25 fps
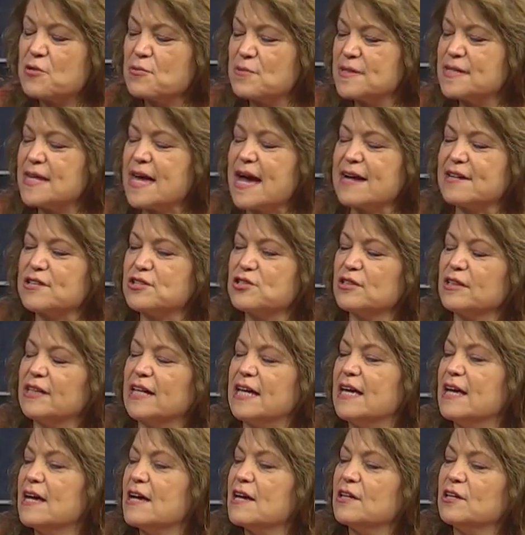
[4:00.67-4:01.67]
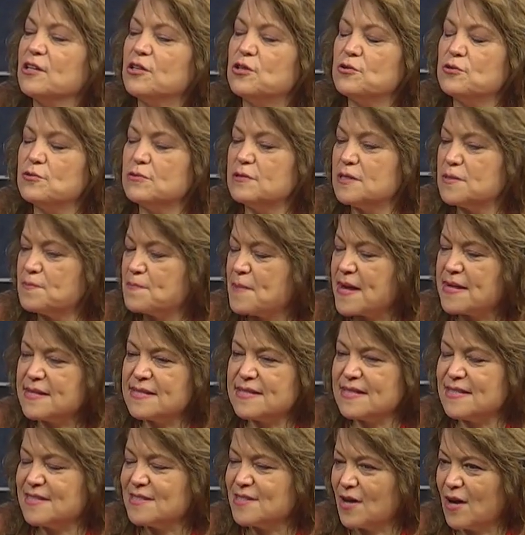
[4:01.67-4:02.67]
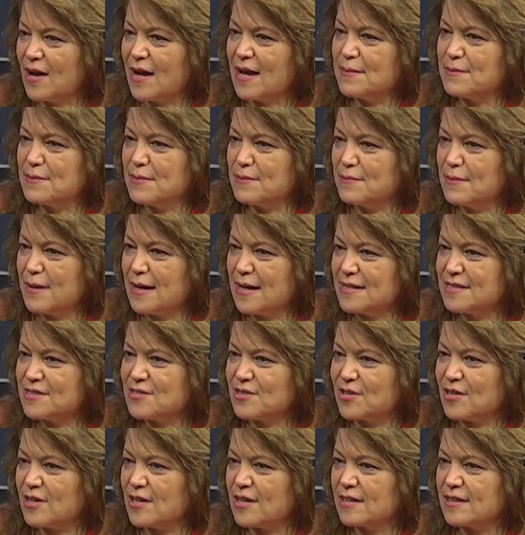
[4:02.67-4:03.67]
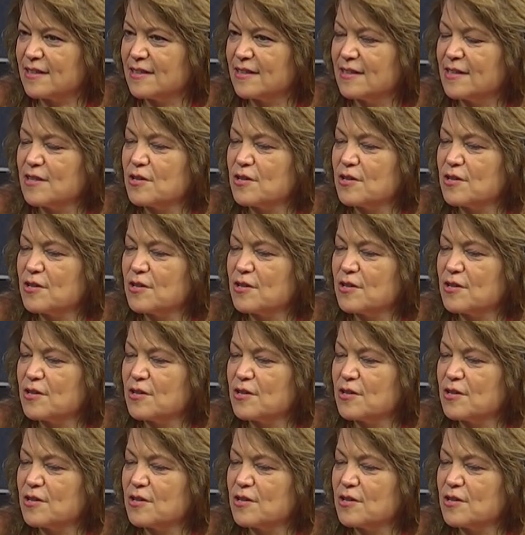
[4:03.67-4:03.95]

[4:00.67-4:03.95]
So it was actually you spending time in Montauk